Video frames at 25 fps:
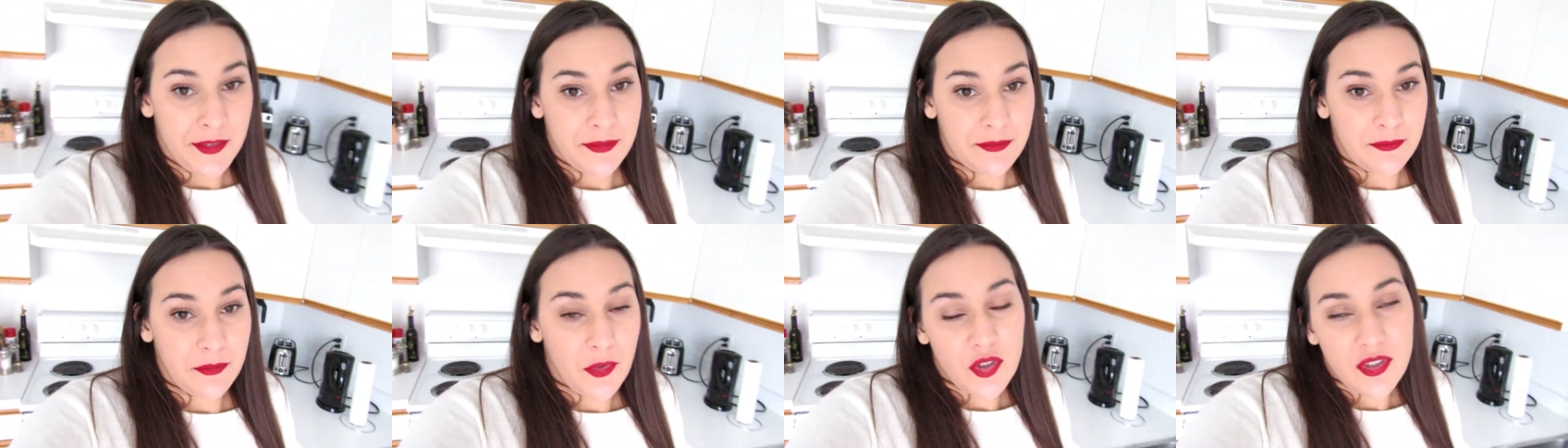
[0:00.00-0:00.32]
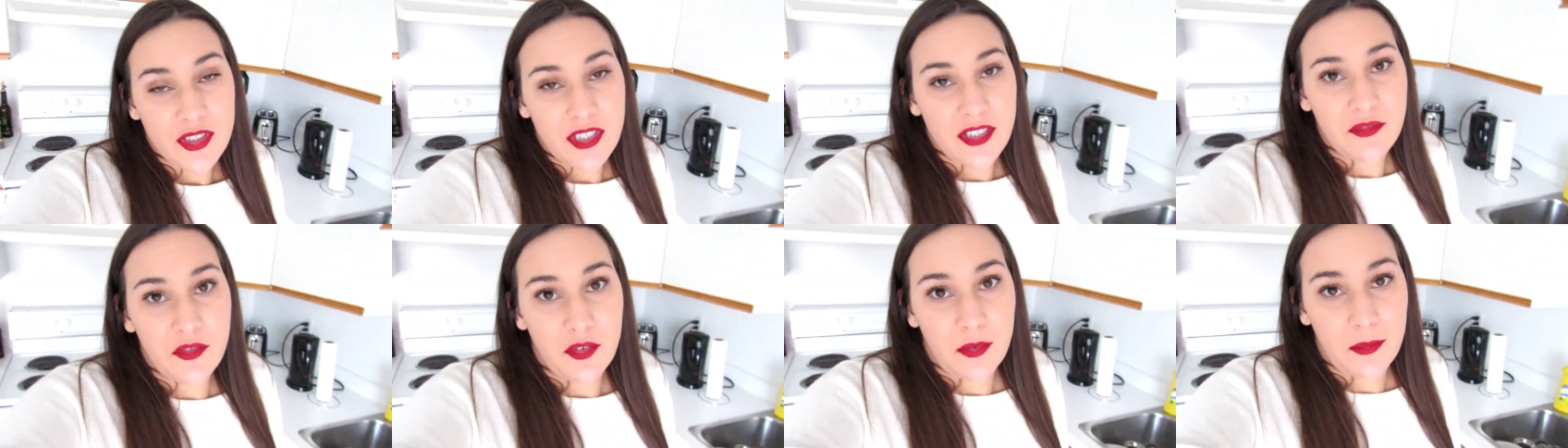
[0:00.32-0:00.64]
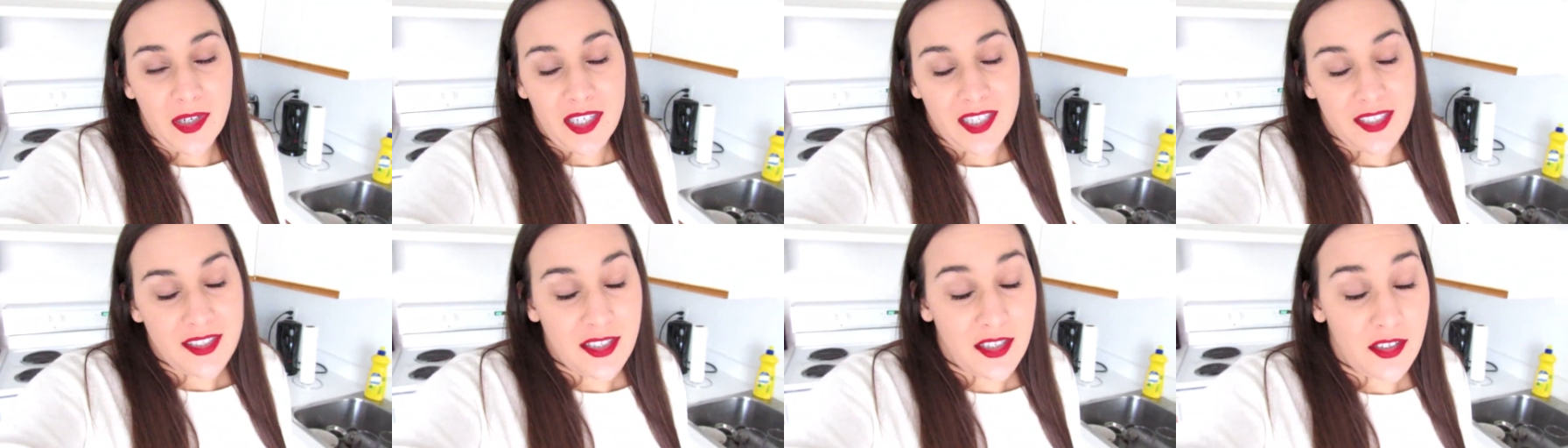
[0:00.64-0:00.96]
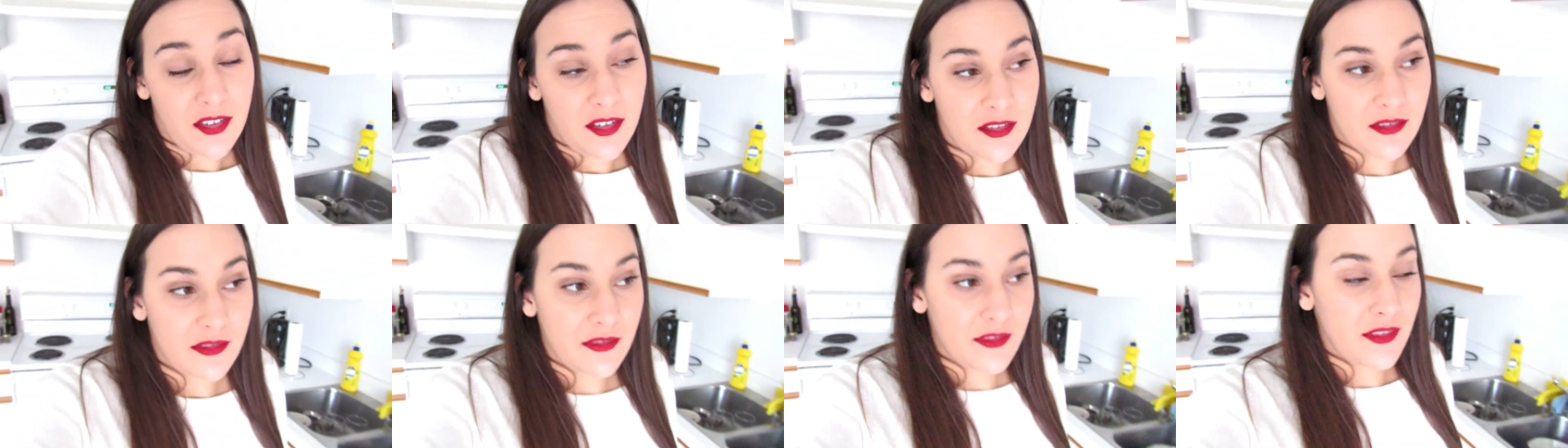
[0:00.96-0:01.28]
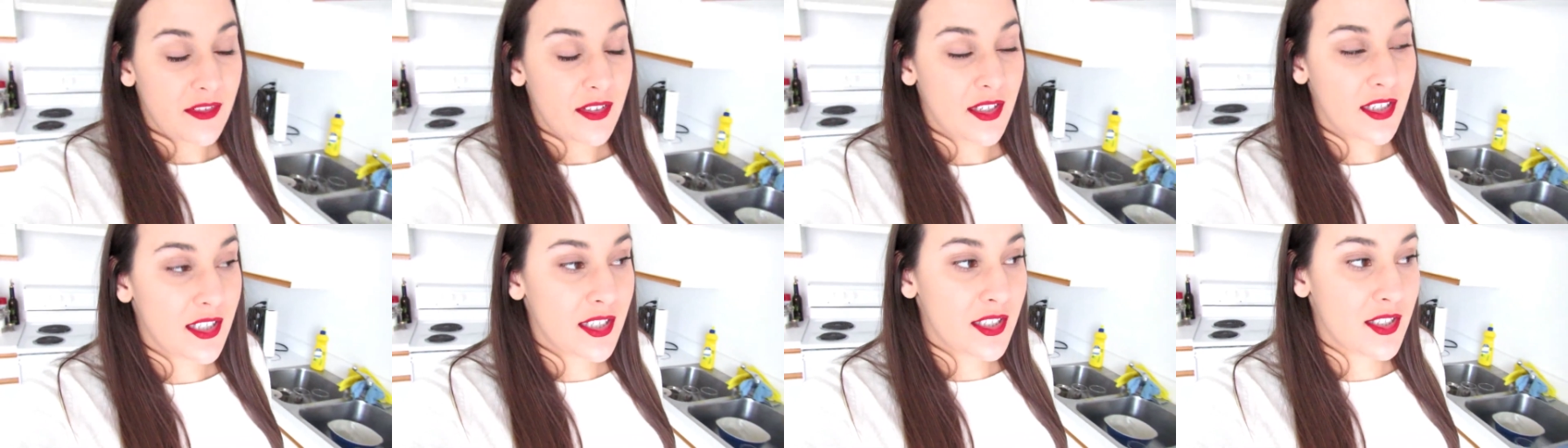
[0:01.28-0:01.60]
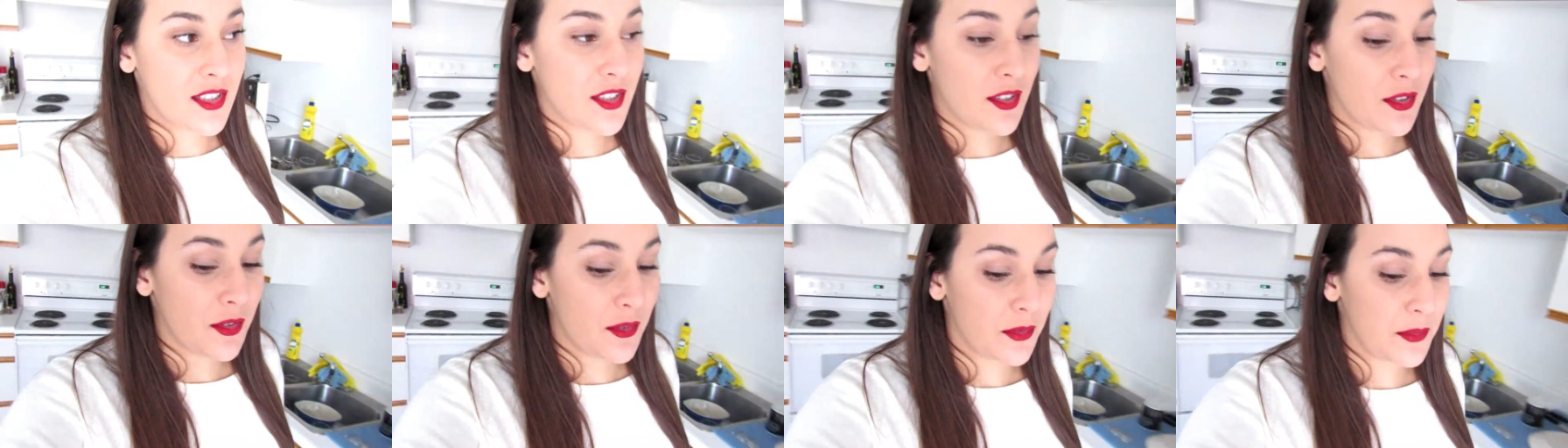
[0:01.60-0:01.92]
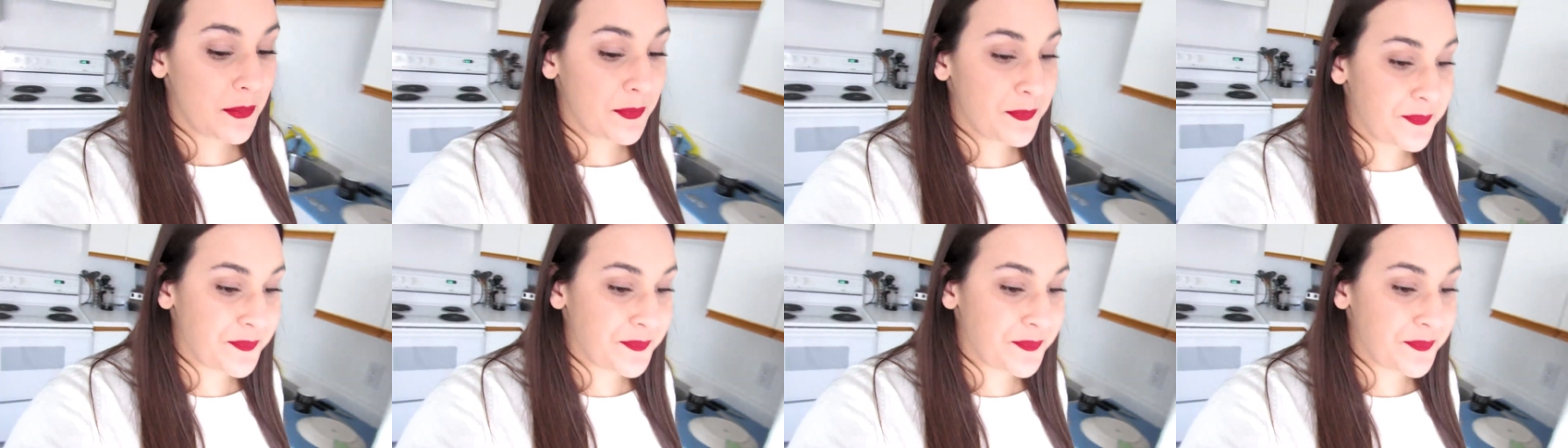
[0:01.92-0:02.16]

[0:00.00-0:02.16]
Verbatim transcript: mostly for myself. So